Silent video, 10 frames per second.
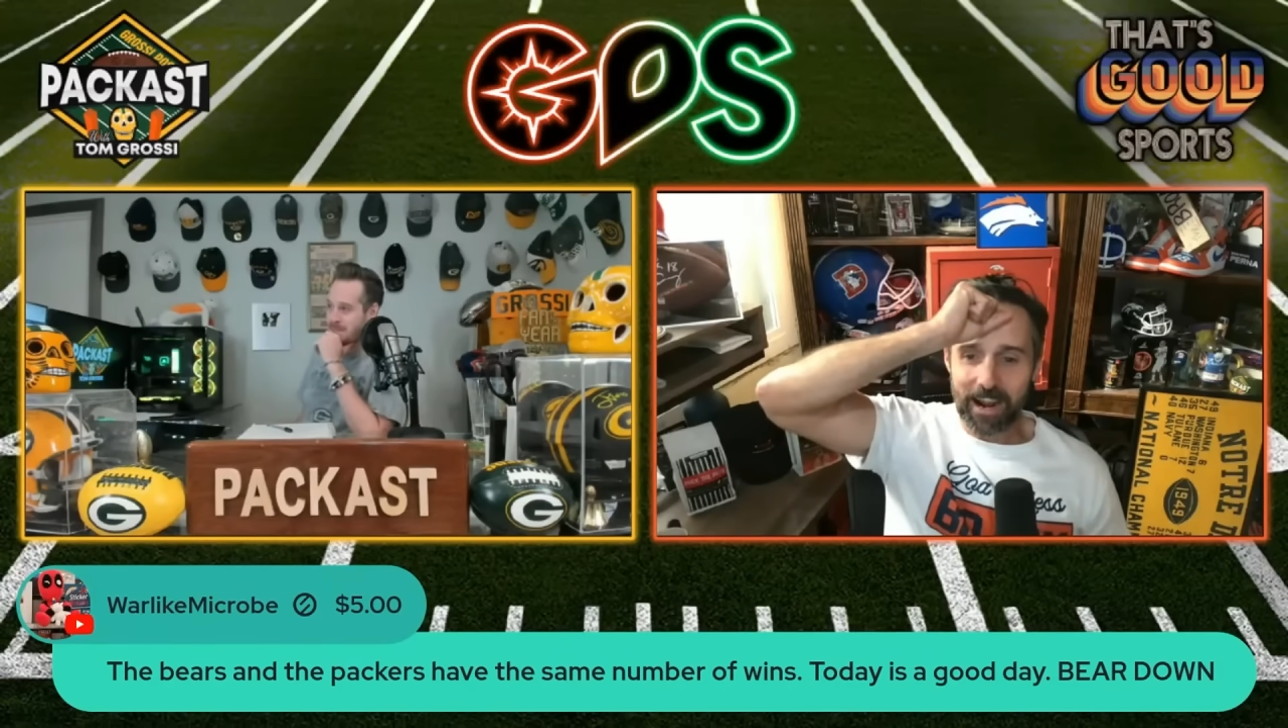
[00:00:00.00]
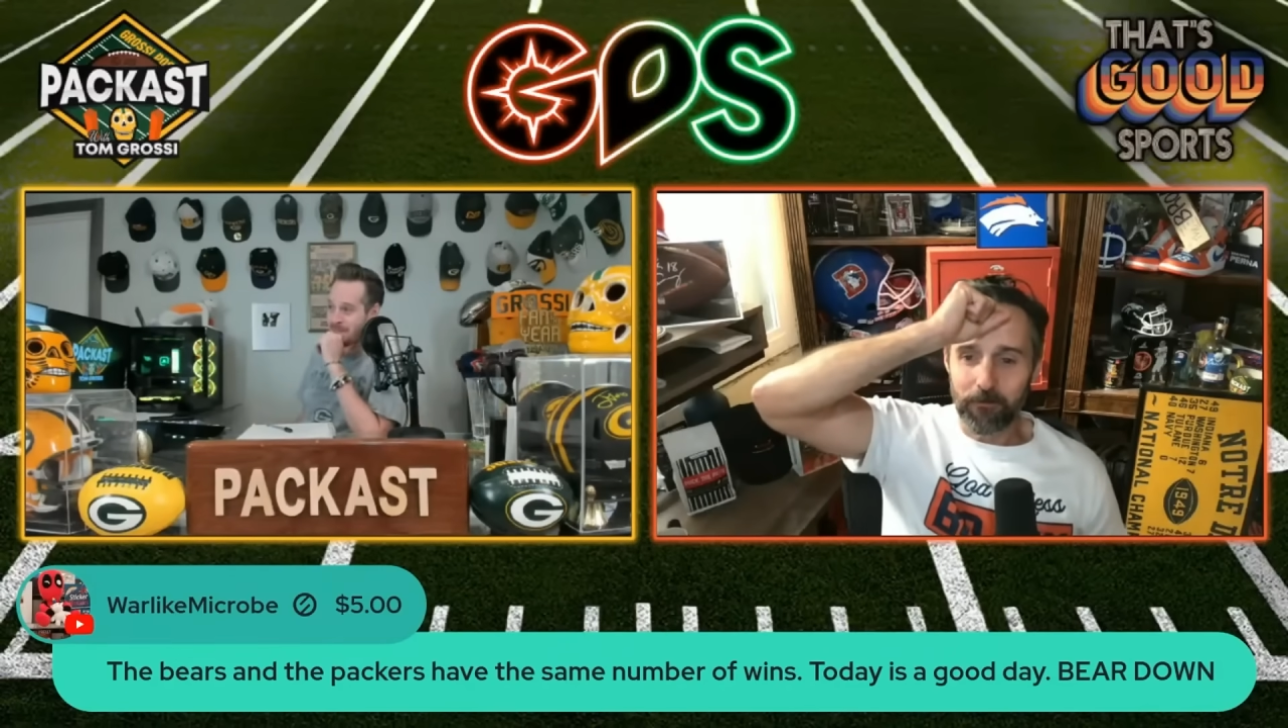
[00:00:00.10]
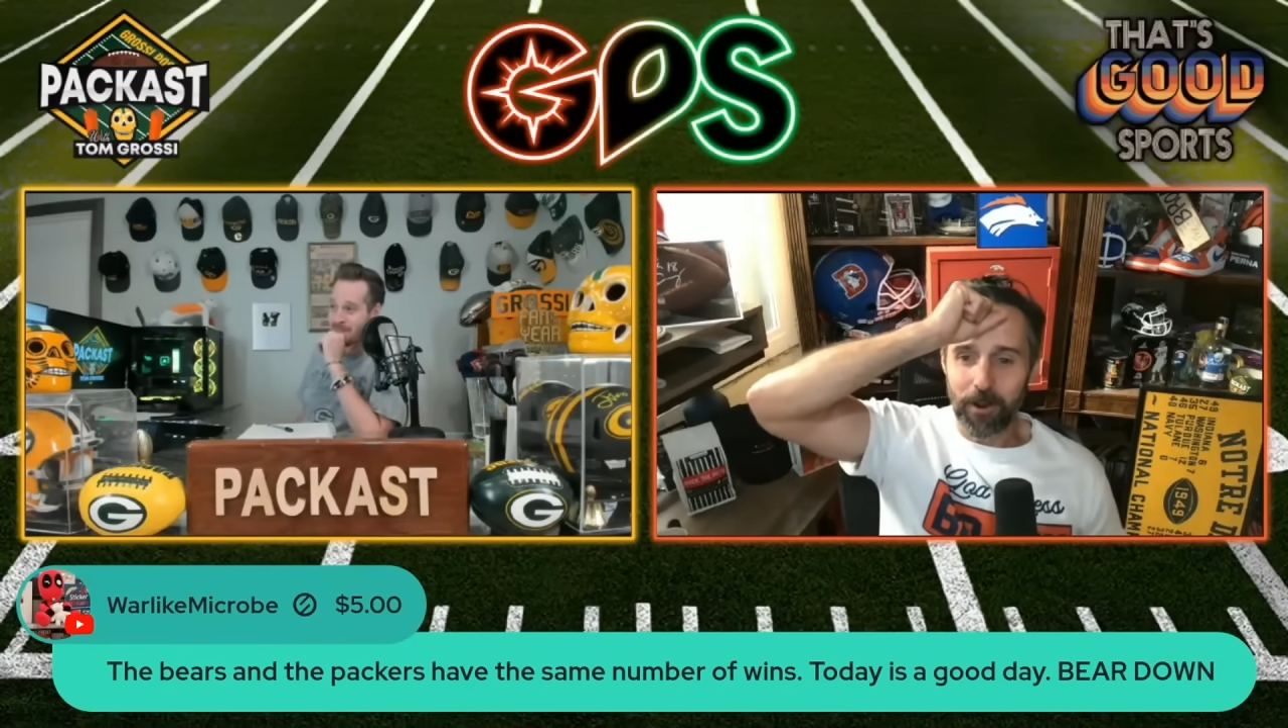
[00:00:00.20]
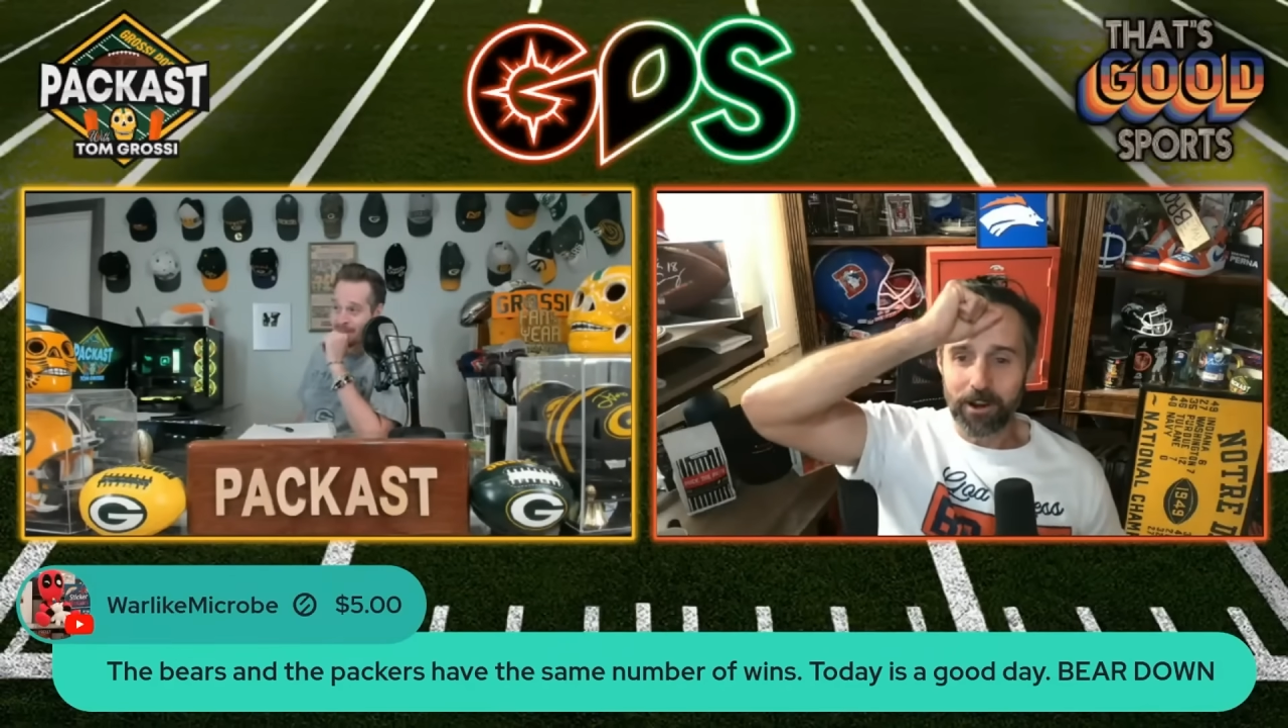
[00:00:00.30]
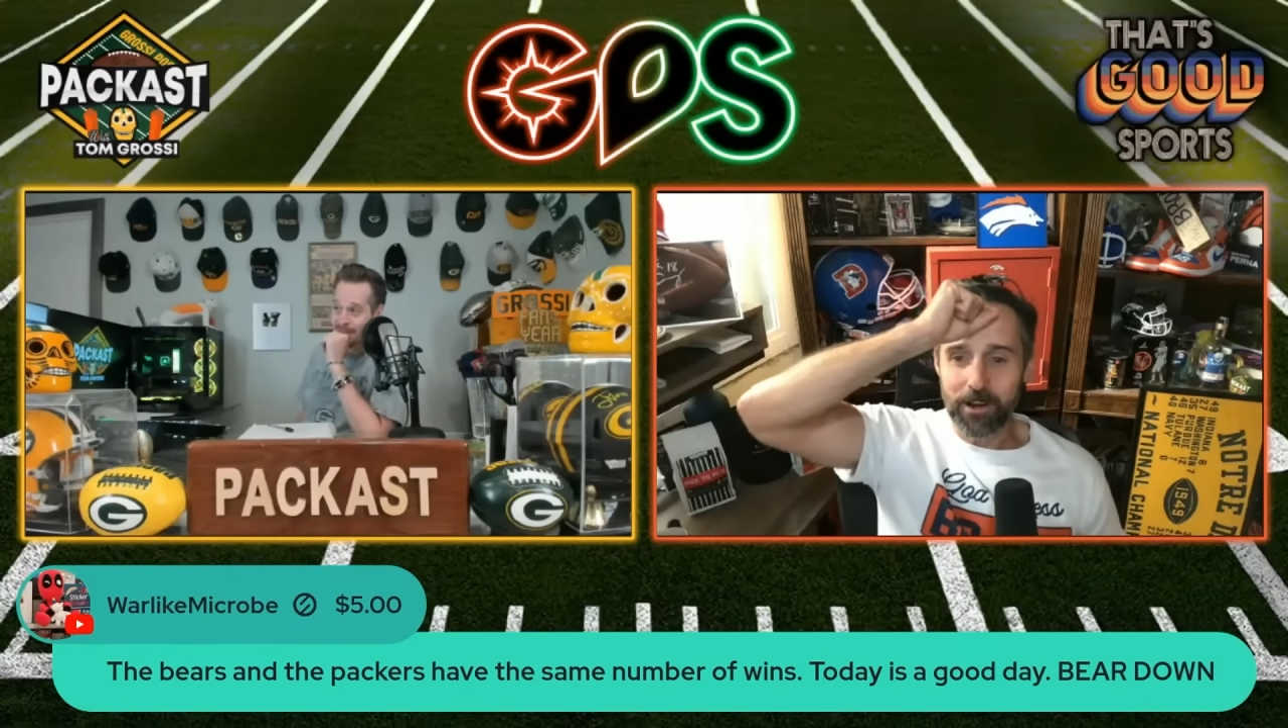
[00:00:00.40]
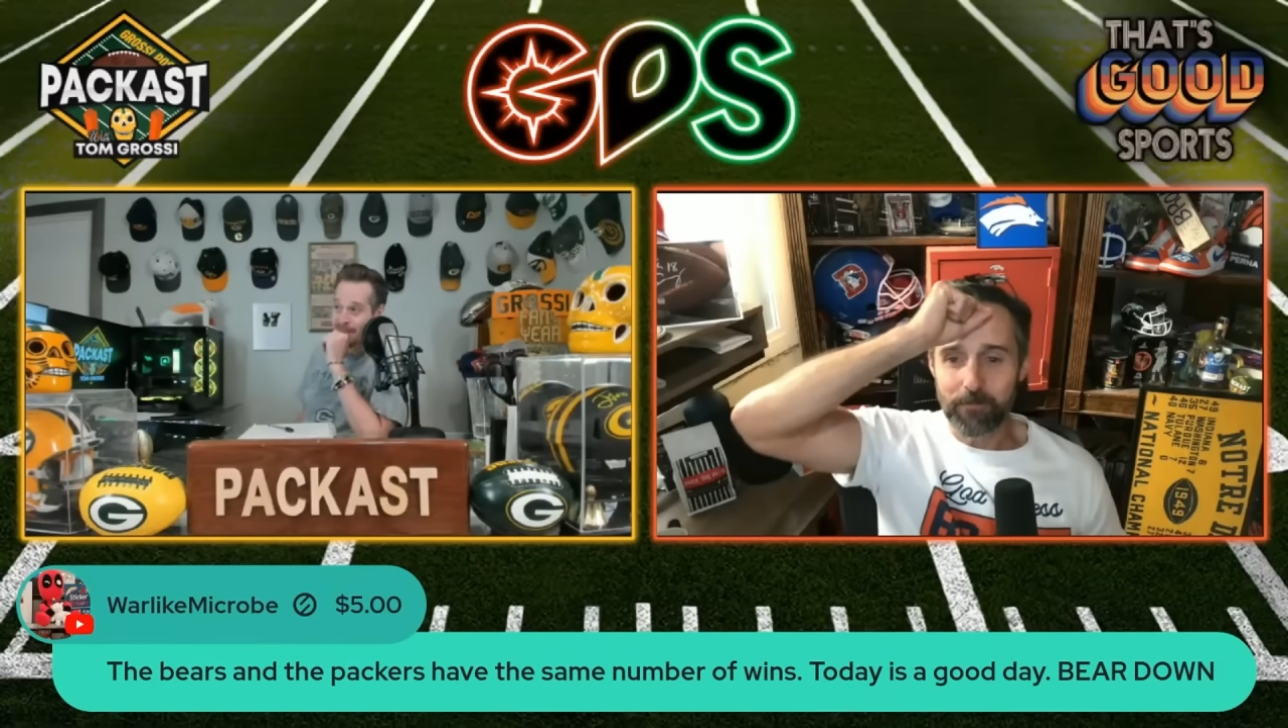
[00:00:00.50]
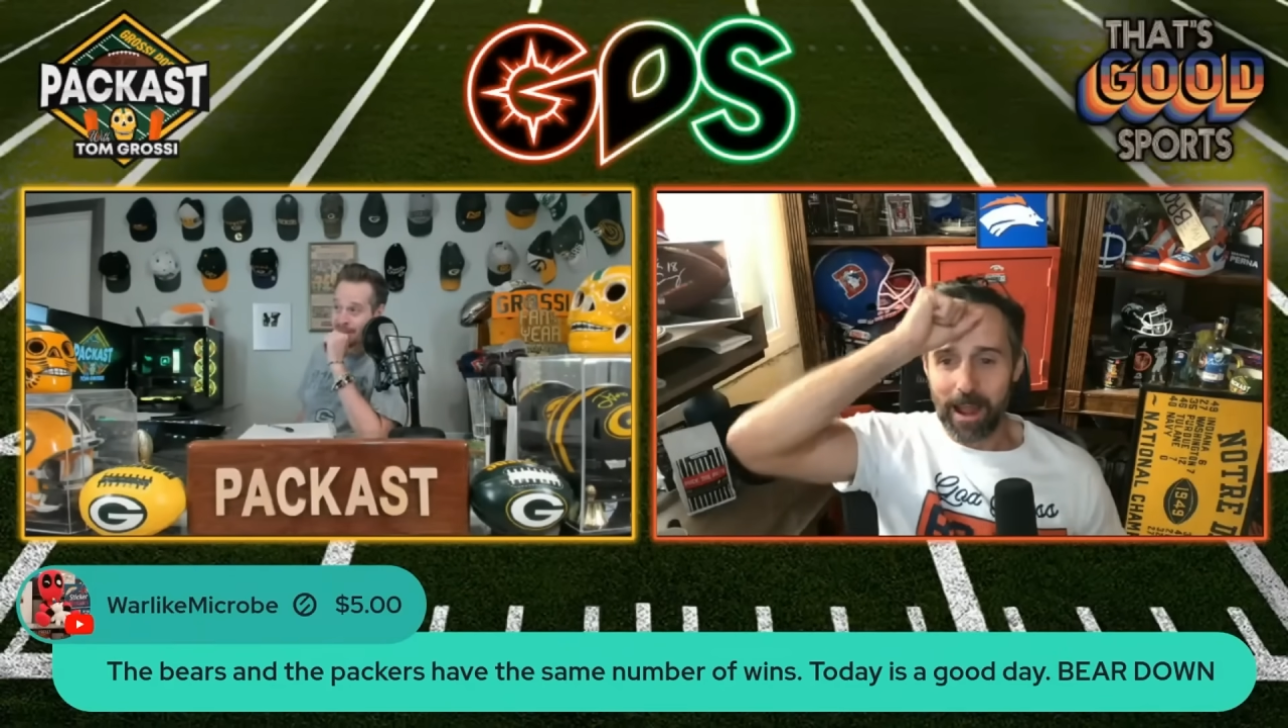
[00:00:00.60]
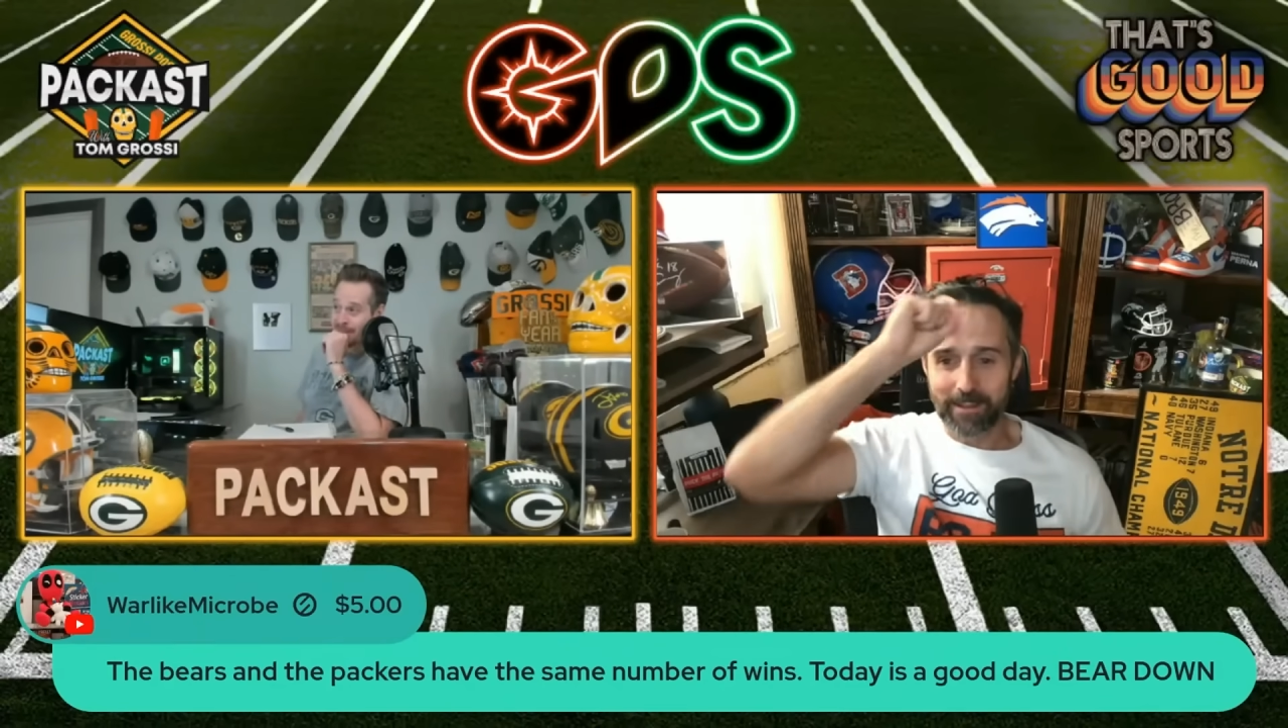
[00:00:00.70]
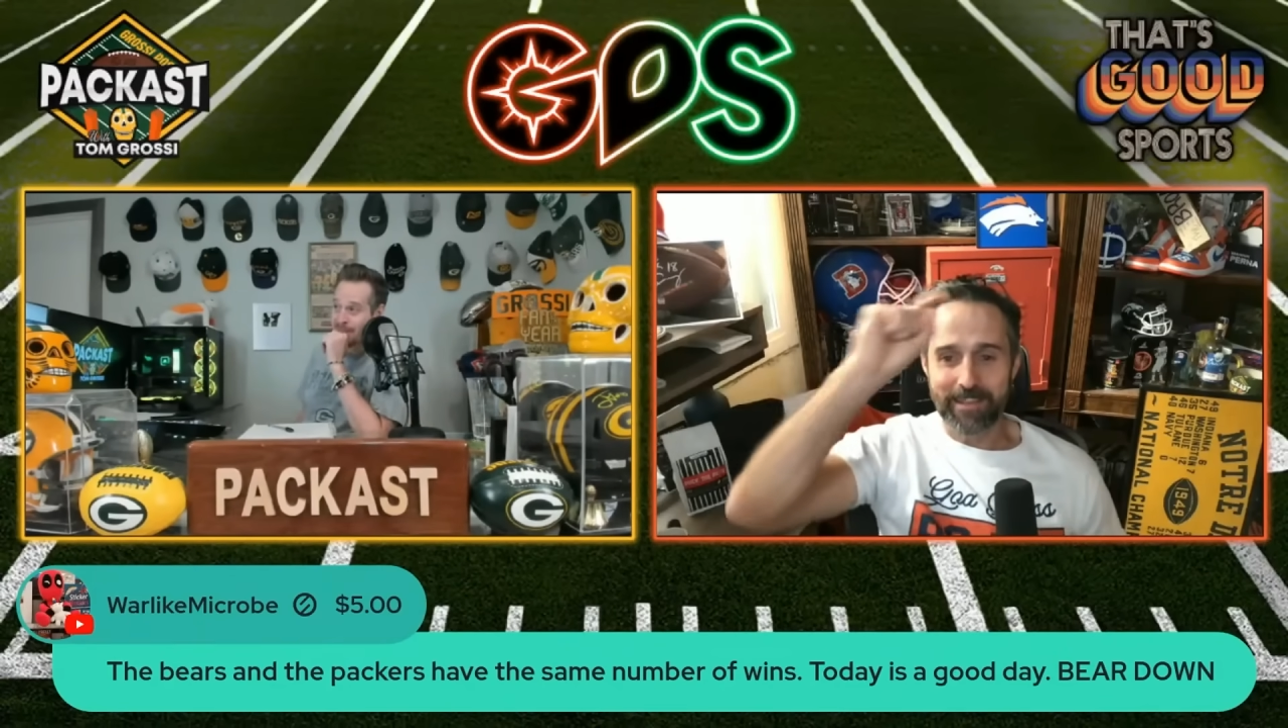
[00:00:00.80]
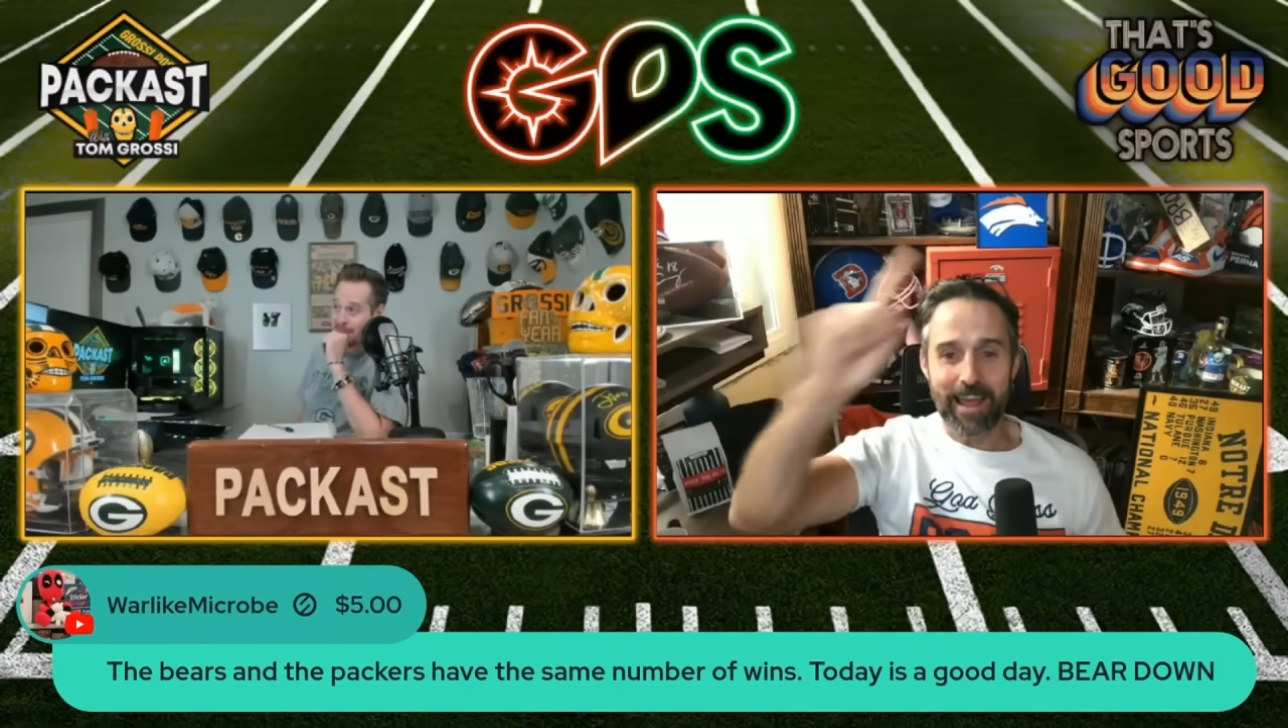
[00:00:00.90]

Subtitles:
at running back.